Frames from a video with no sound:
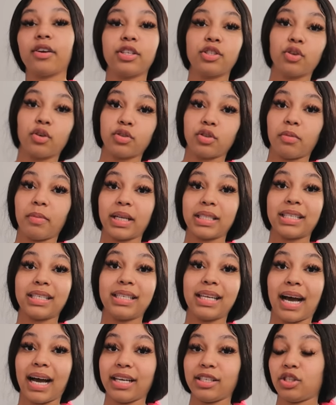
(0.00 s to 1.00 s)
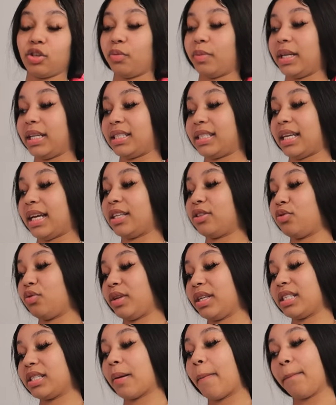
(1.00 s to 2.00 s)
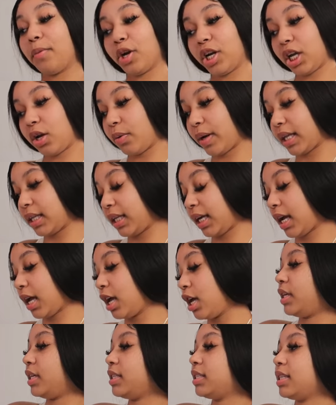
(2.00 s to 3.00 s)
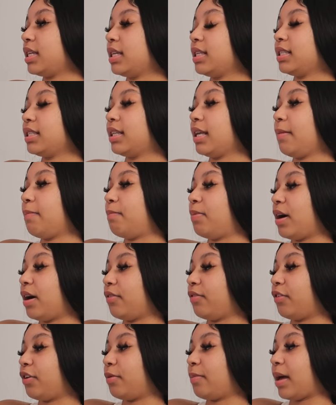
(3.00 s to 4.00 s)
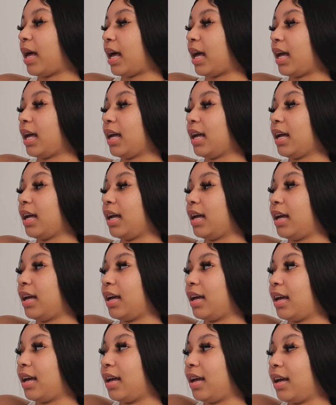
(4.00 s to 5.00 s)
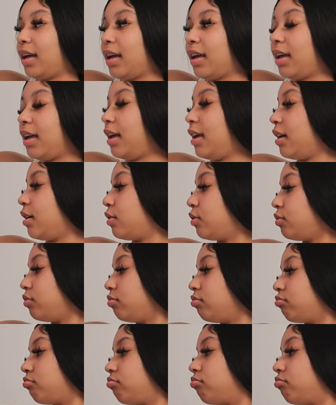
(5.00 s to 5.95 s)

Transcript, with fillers: It's also about to die, so we need to get through this pretty quickly. This is the puffer bag. Ooh.